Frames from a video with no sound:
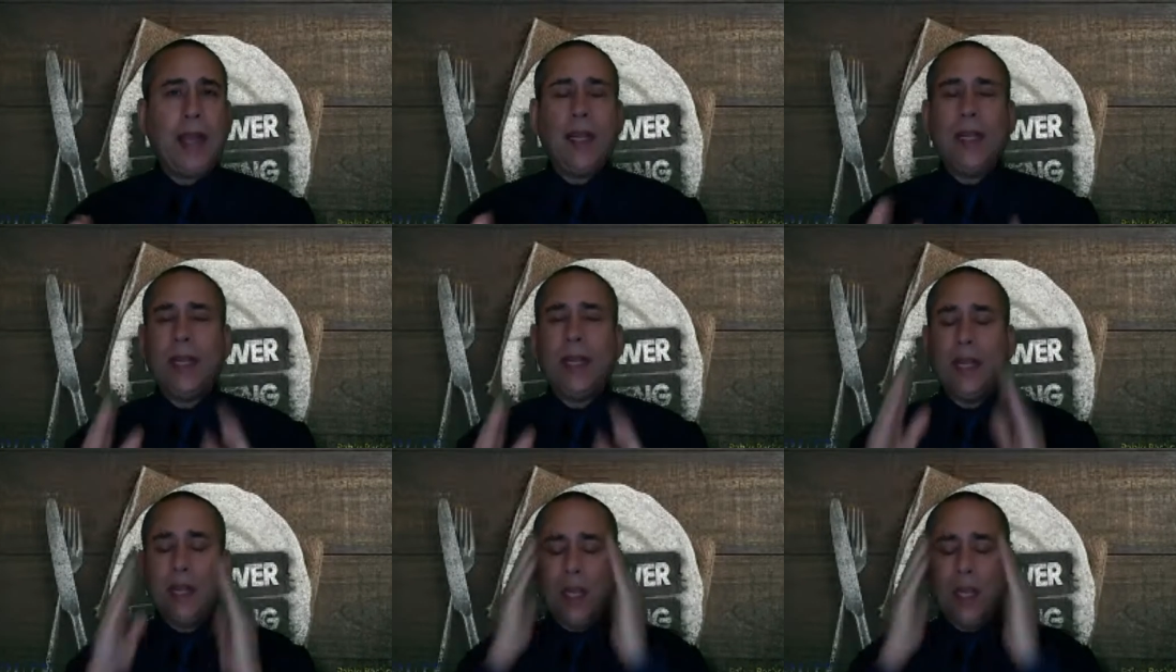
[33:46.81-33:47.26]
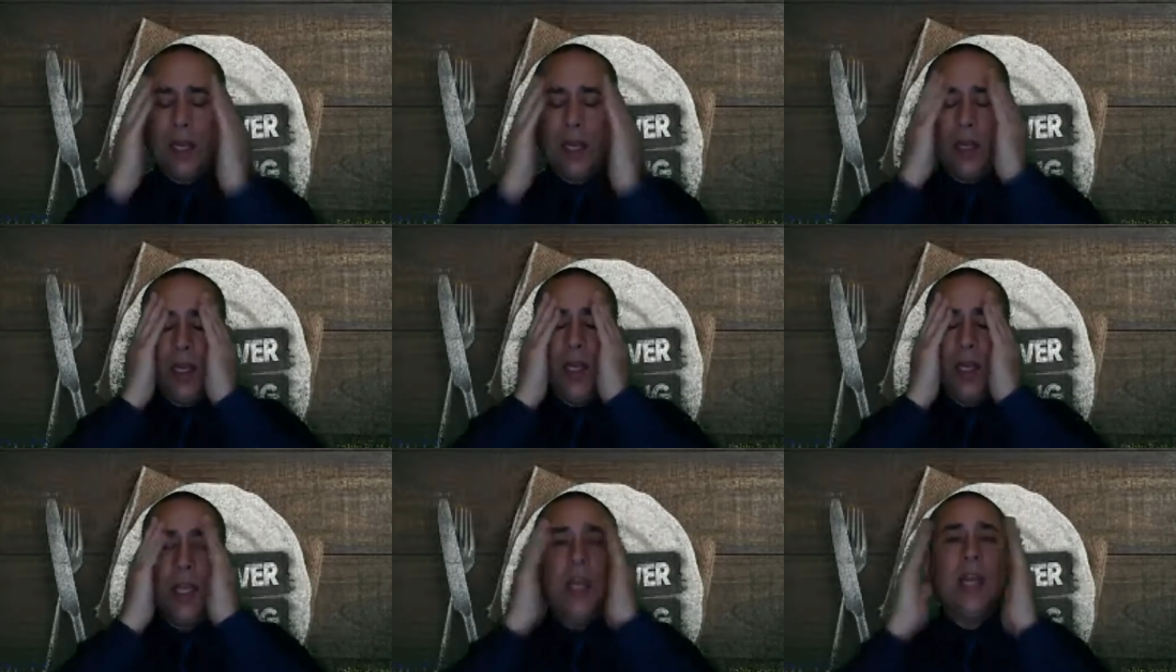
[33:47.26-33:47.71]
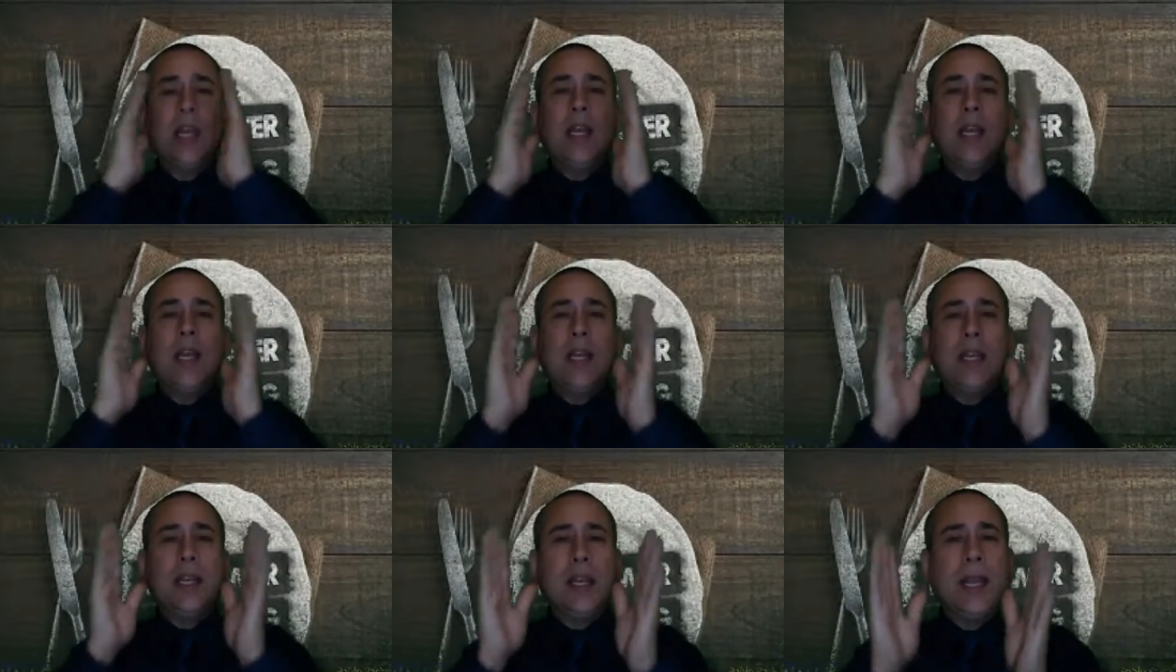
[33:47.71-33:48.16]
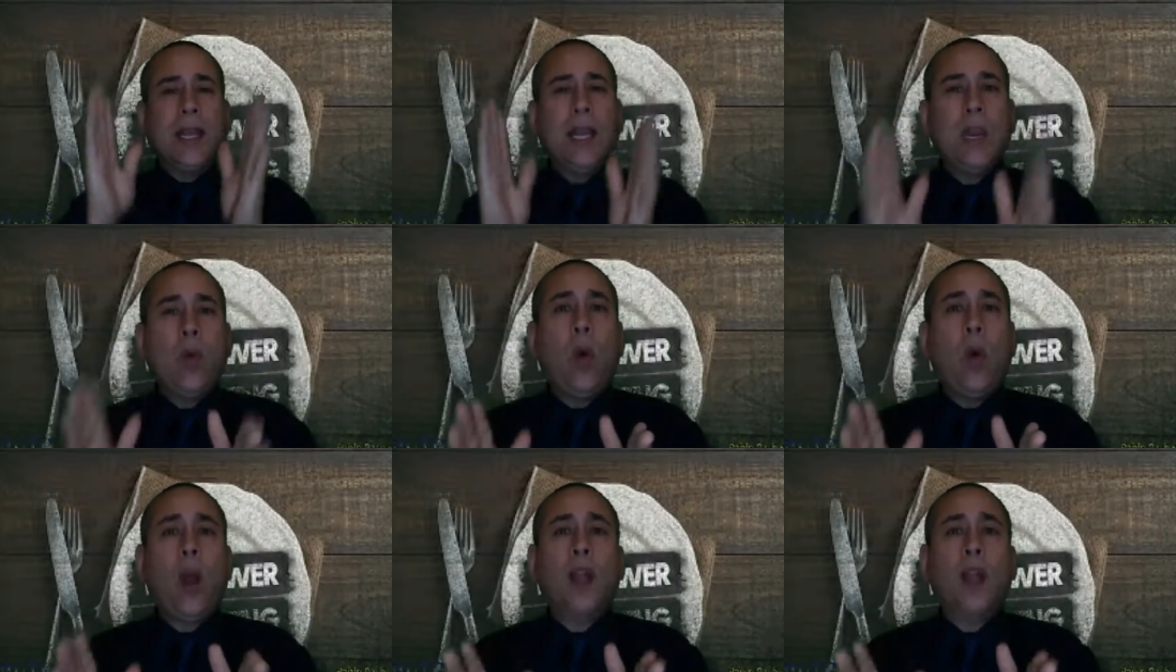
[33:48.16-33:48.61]
He, he, he, he
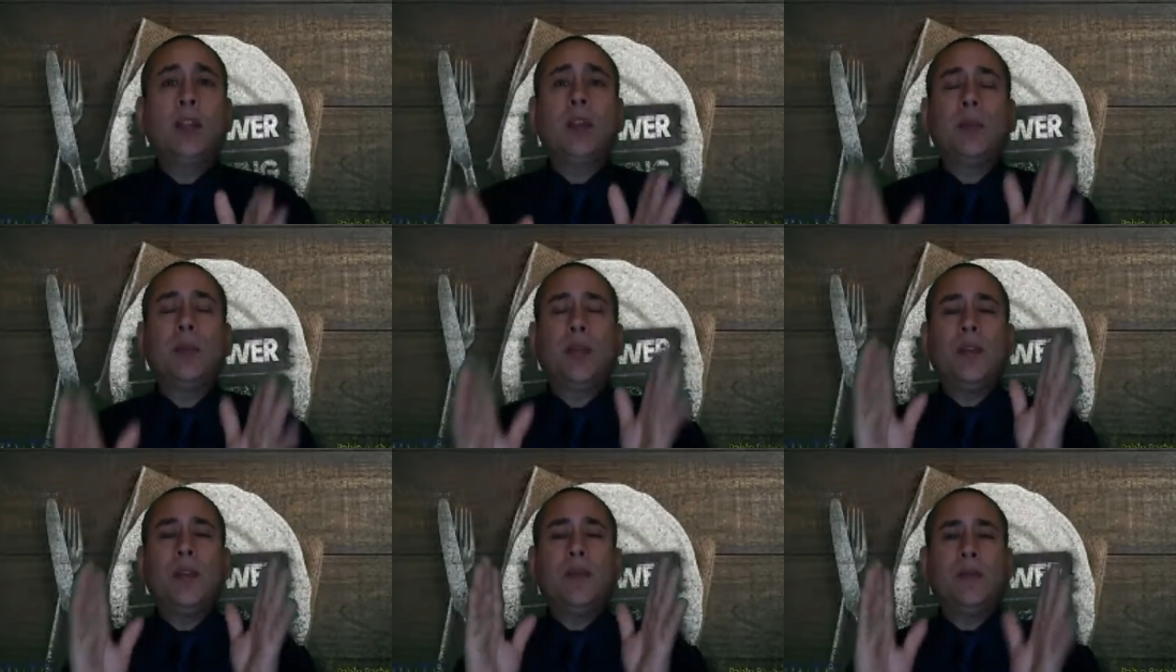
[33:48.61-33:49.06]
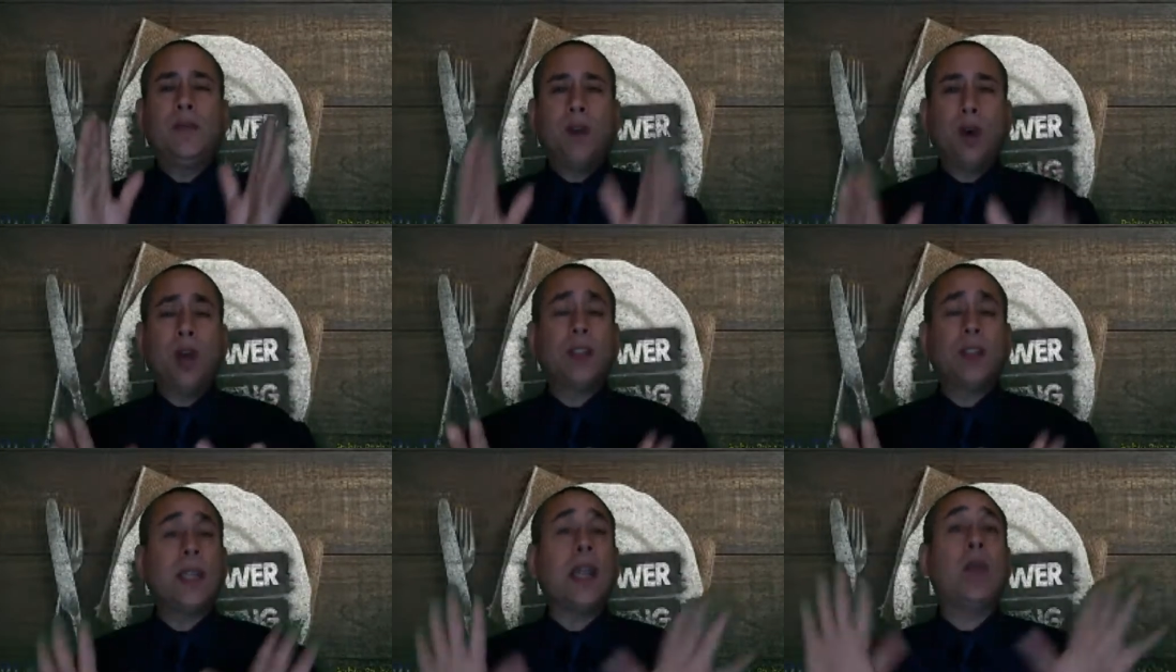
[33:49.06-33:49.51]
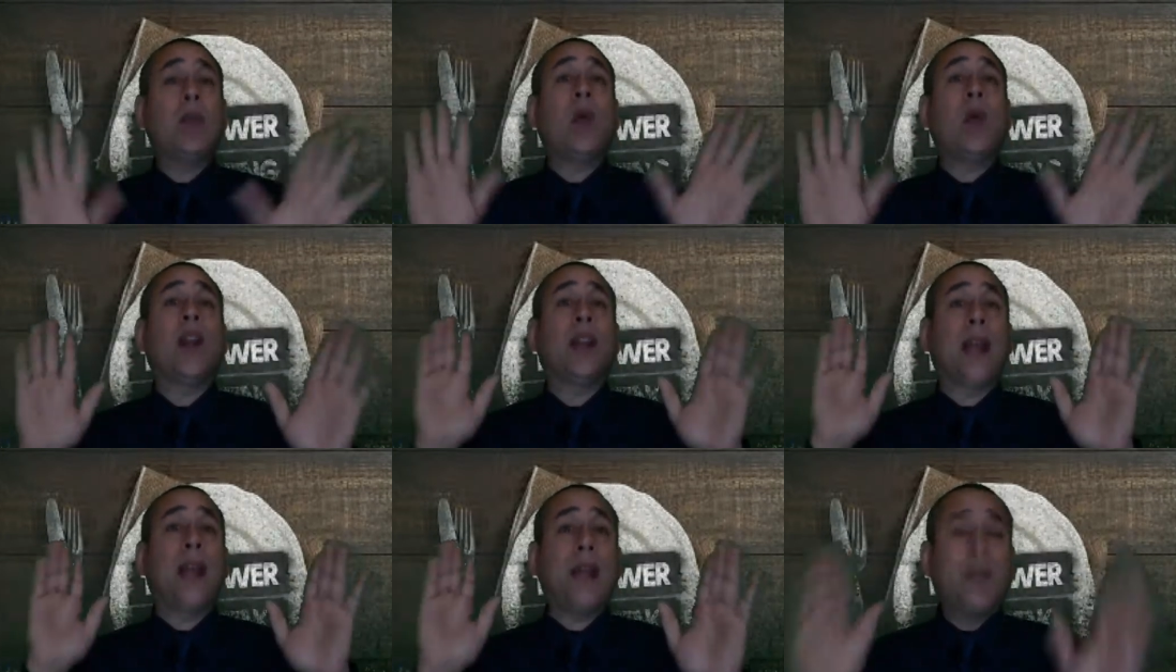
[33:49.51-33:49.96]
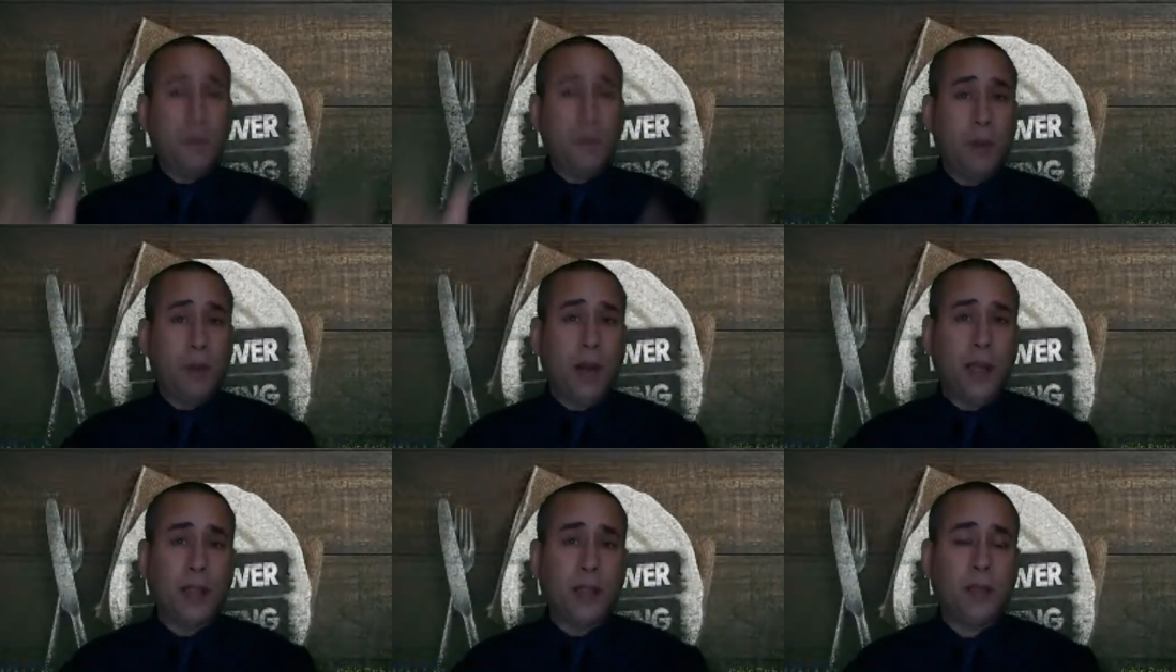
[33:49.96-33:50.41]
wanted to be focused and he wanted
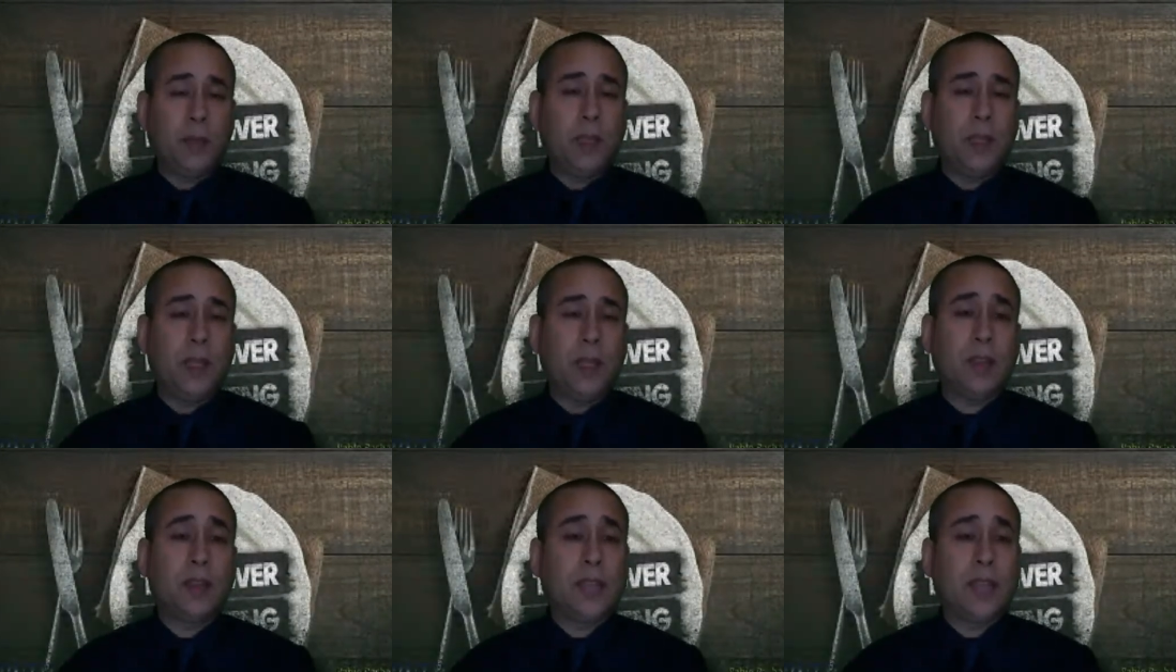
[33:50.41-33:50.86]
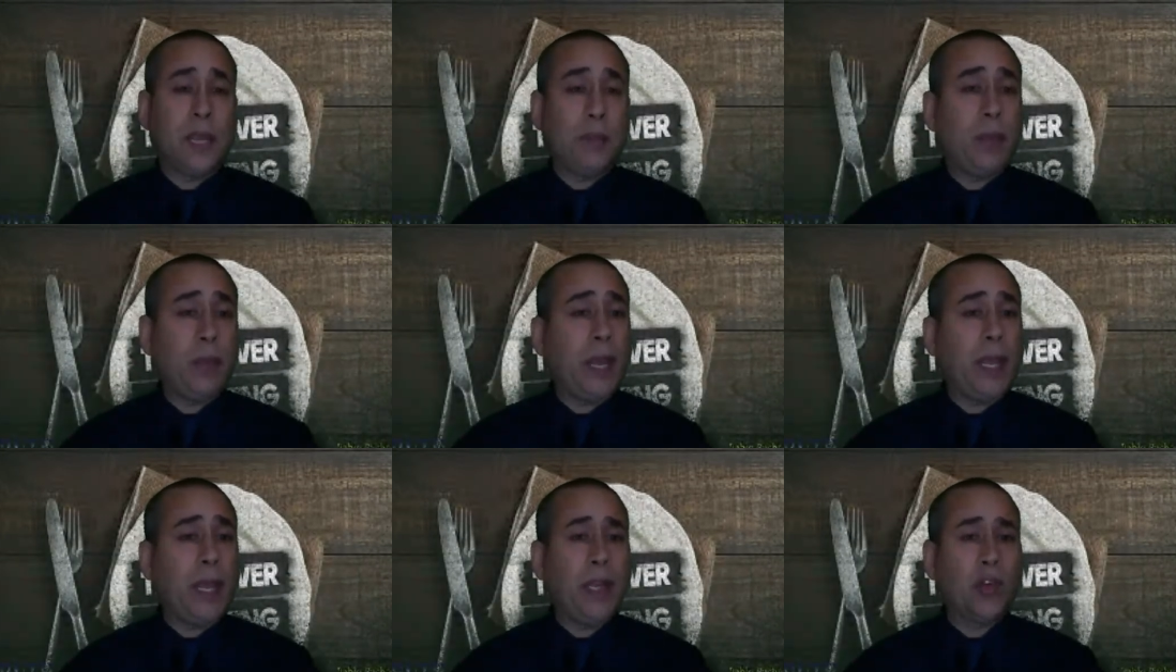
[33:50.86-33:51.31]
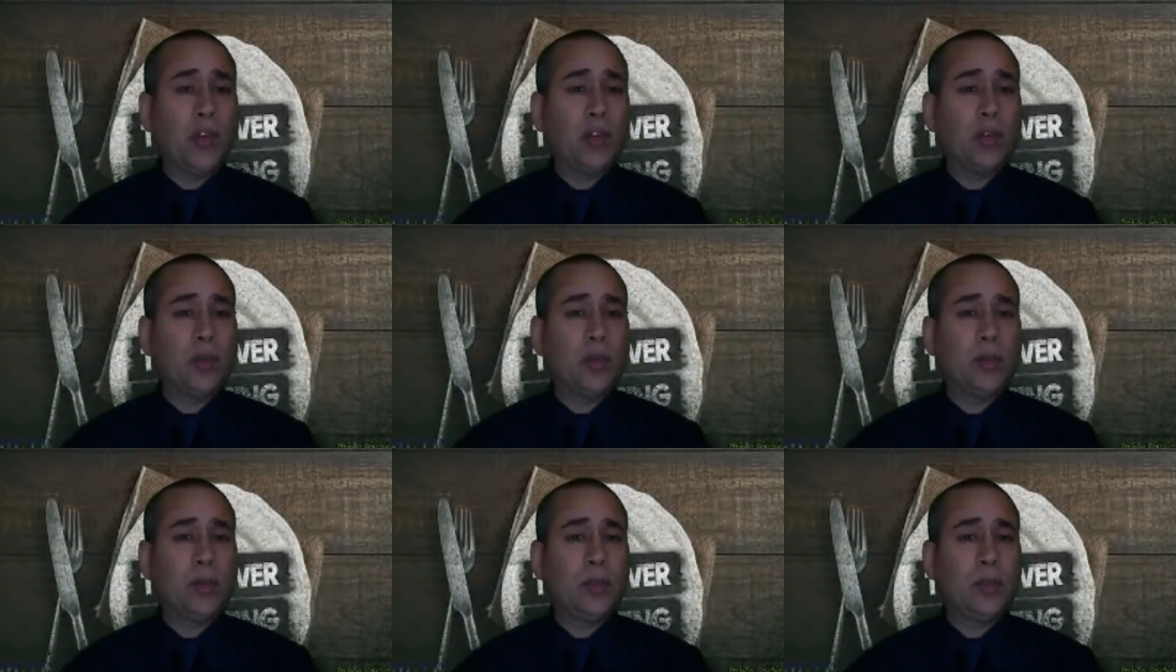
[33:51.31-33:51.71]
everybody to be on the same page.